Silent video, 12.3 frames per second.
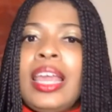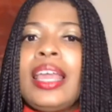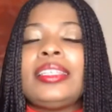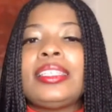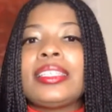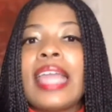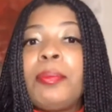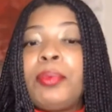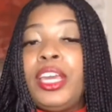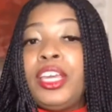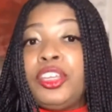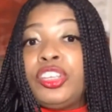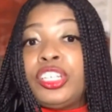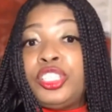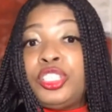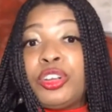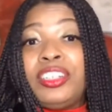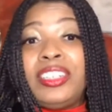escape in
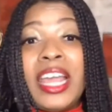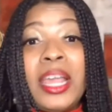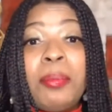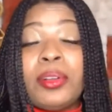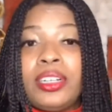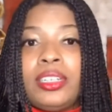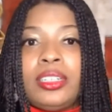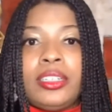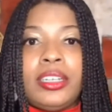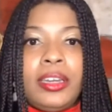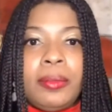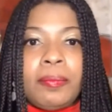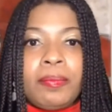just your neighborhood.